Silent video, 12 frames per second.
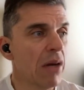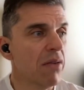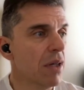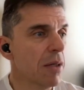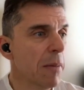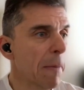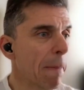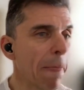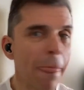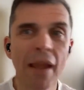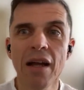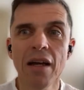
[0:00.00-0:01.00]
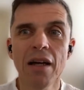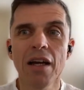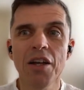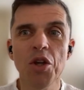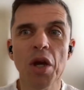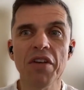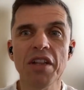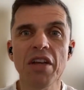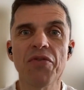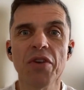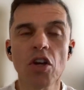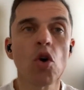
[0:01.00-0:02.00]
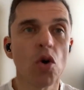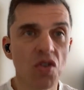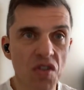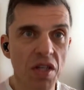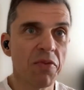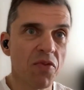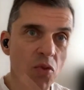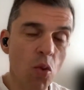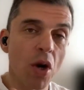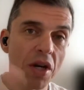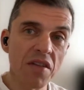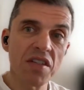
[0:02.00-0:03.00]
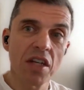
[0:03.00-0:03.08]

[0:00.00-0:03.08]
a different concept for what is a